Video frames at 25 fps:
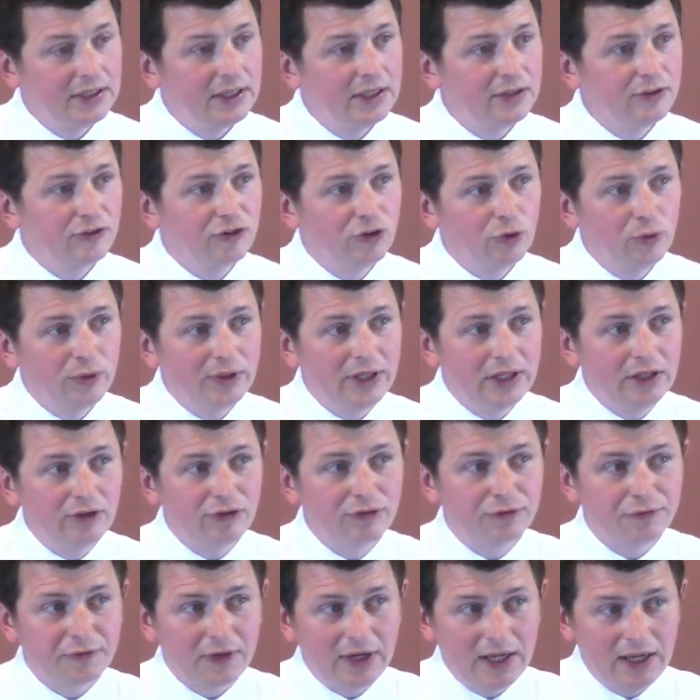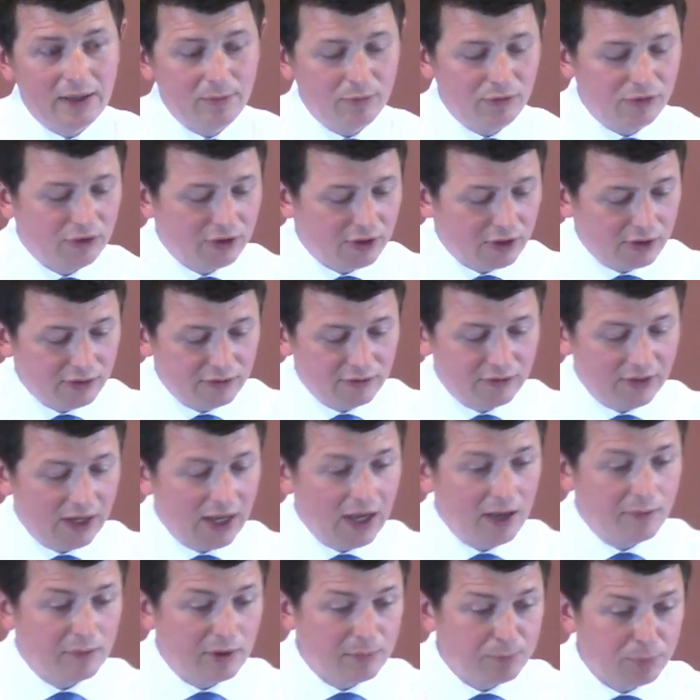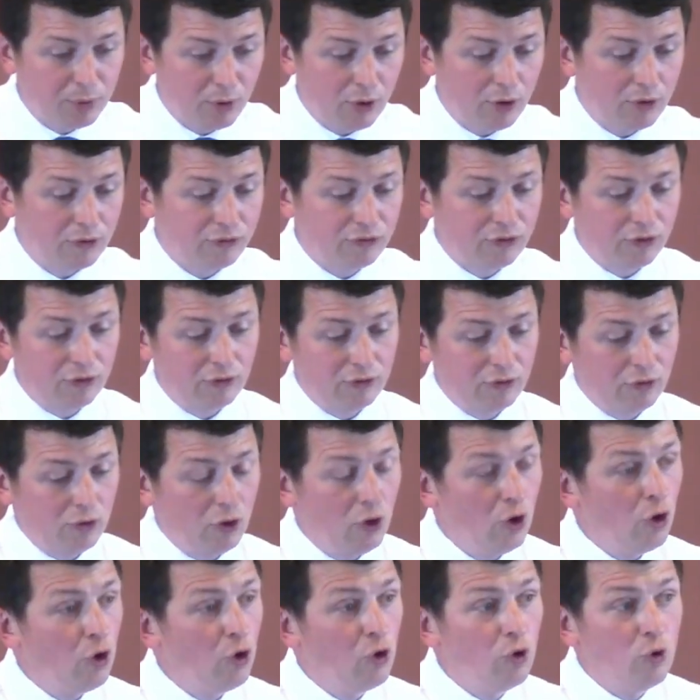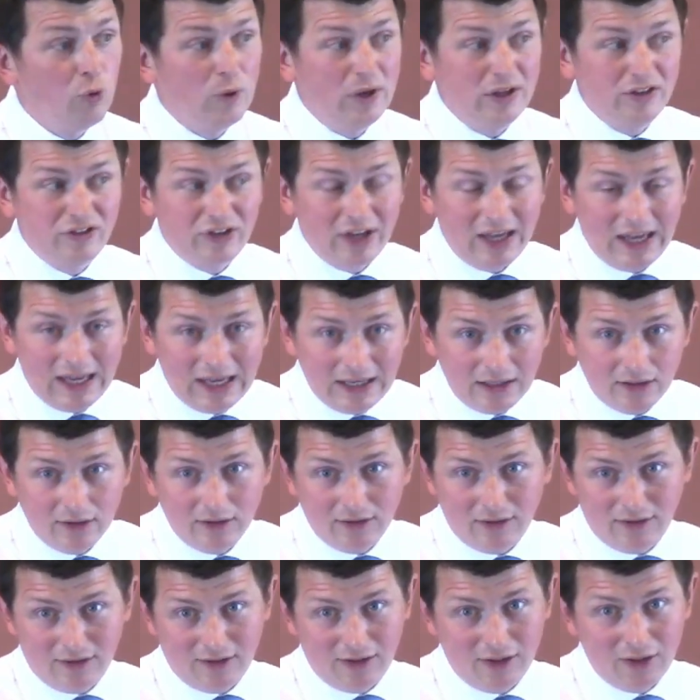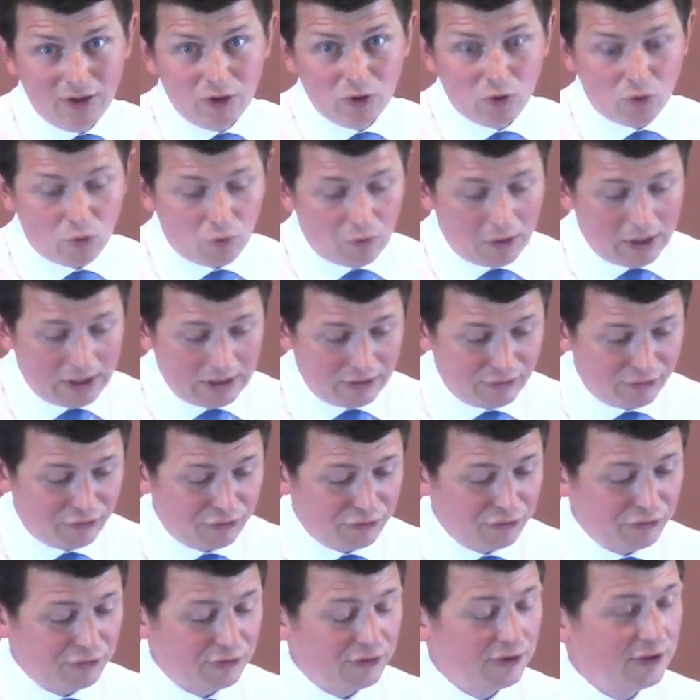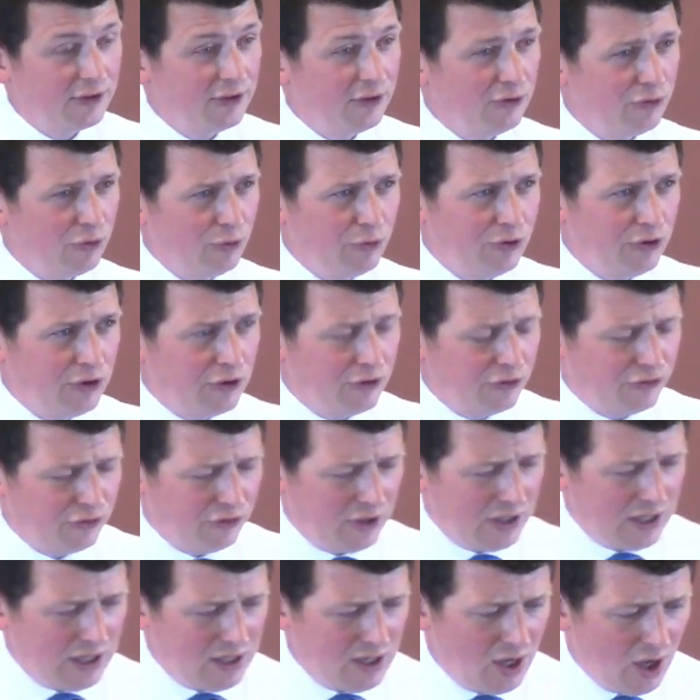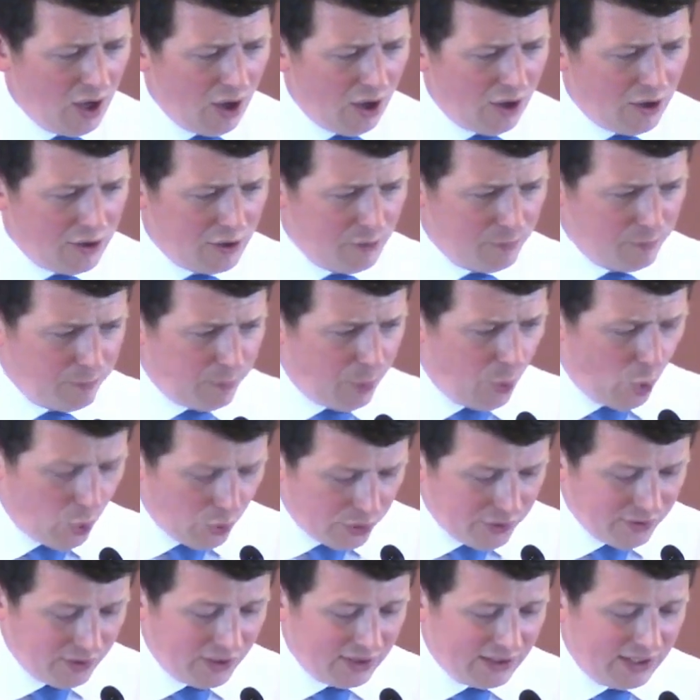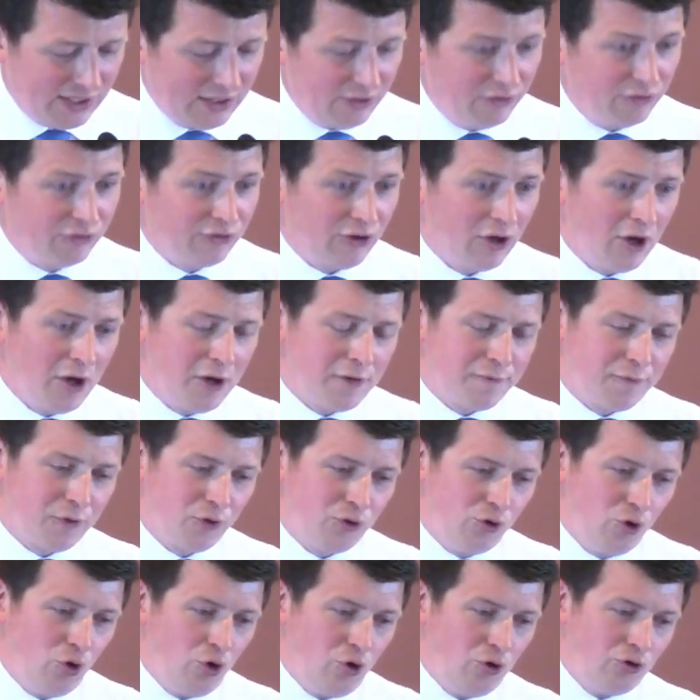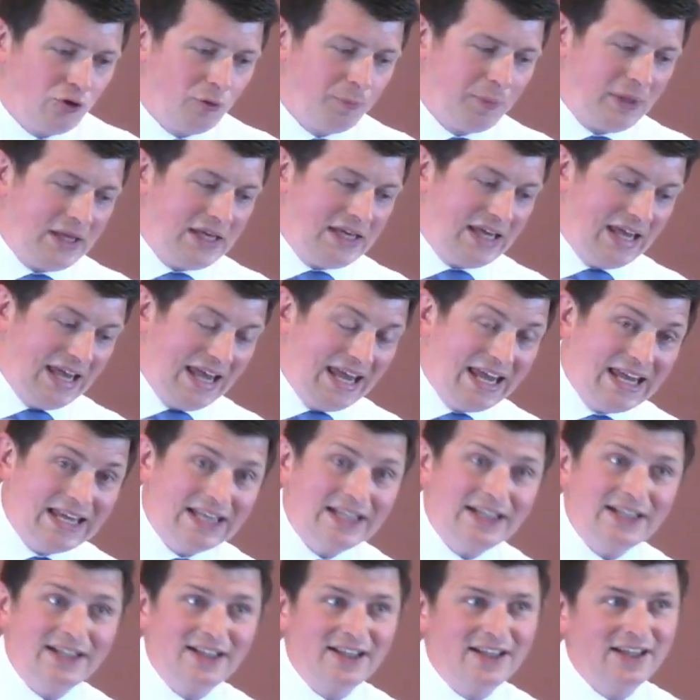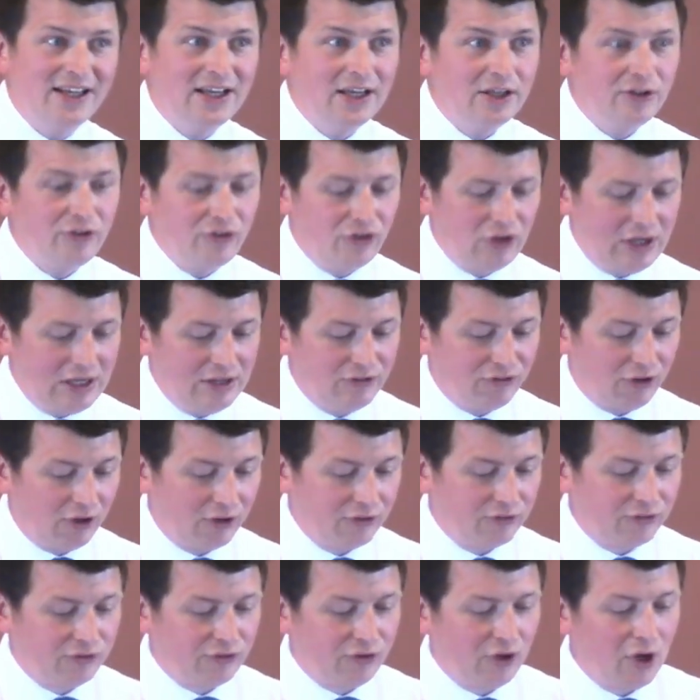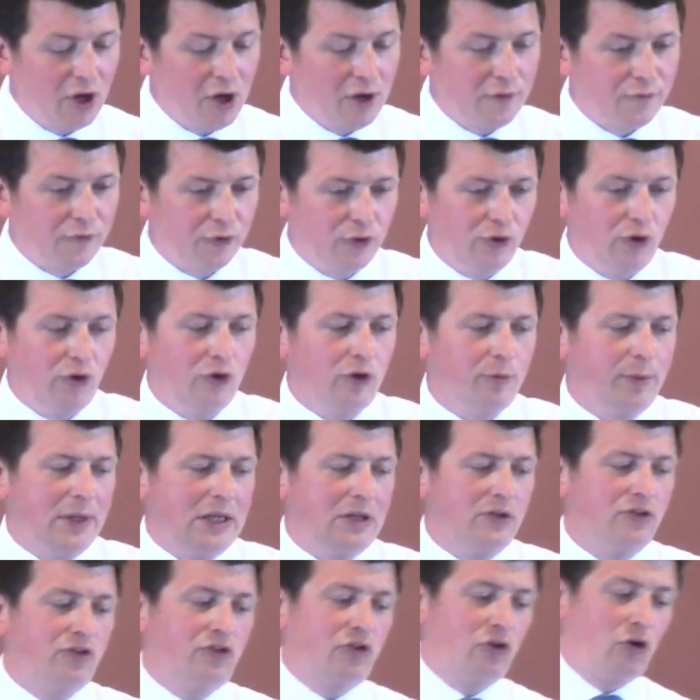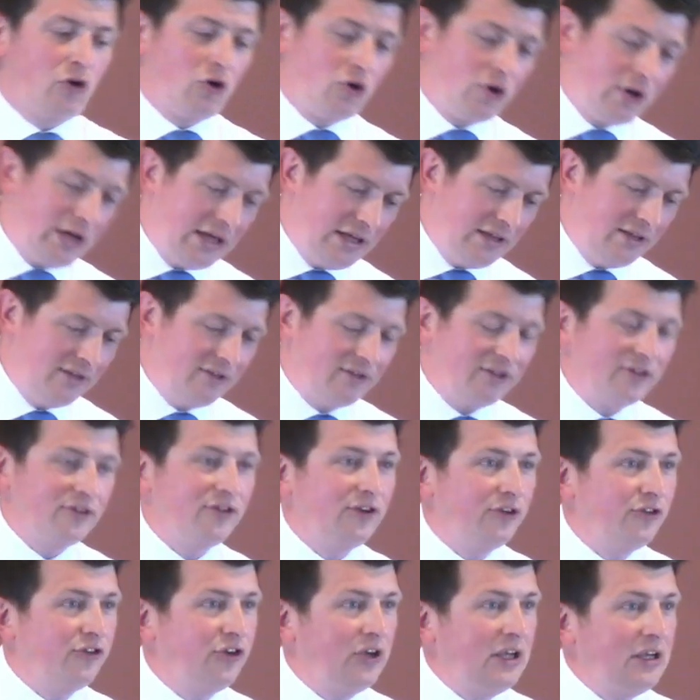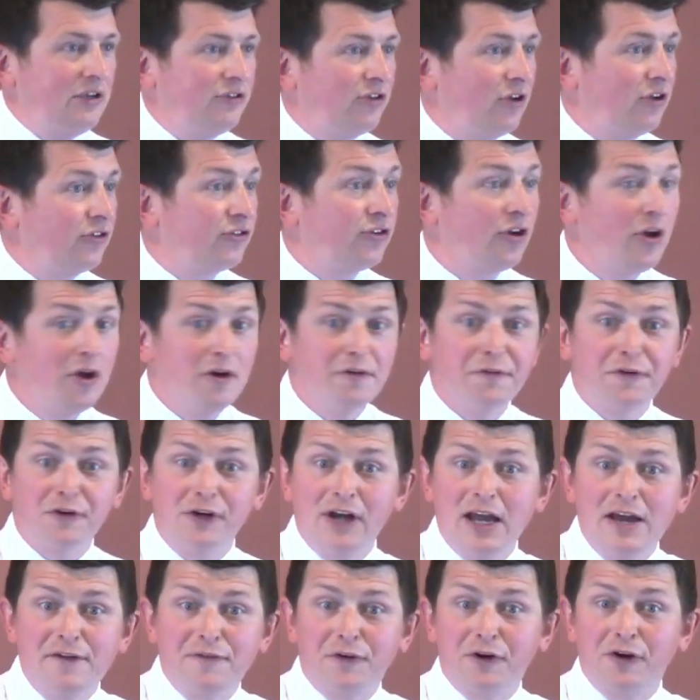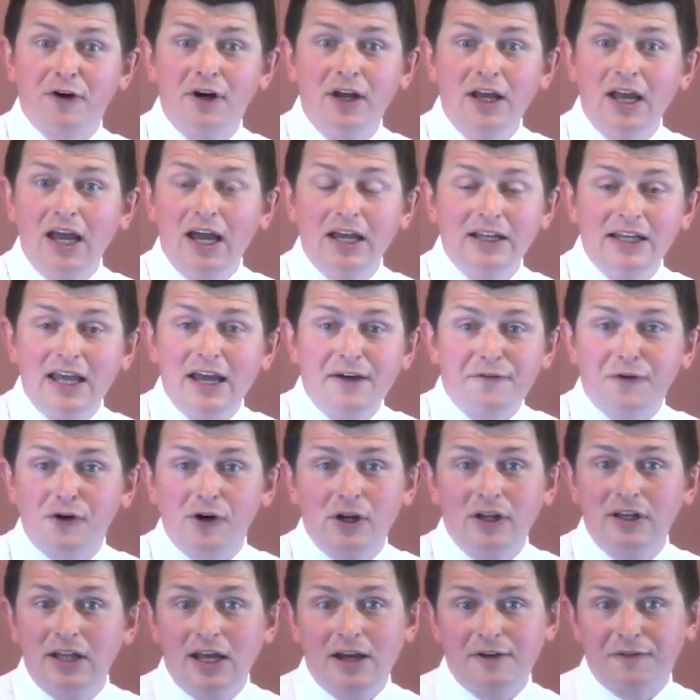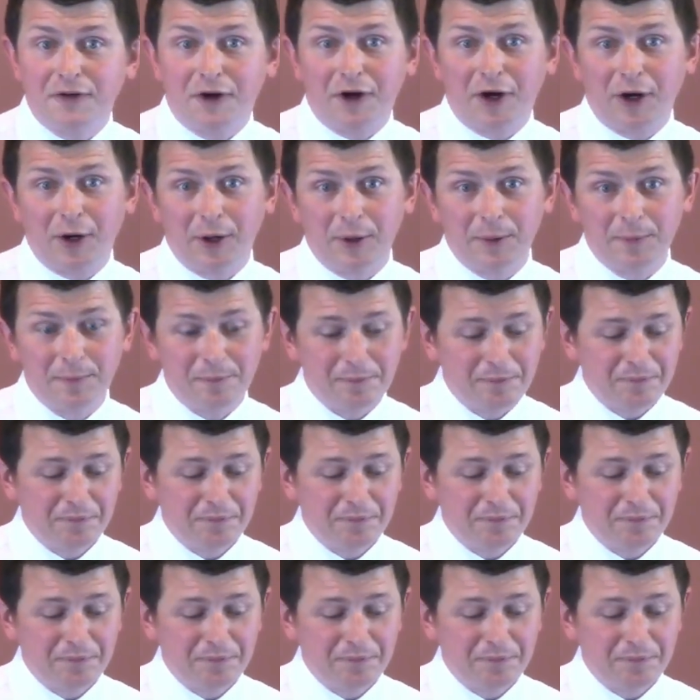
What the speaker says: And so it is for him to condemn a person who is in Christ. So do you see how important it is for you to be in Jesus, for you to be joined to Jesus forever and ever and ever?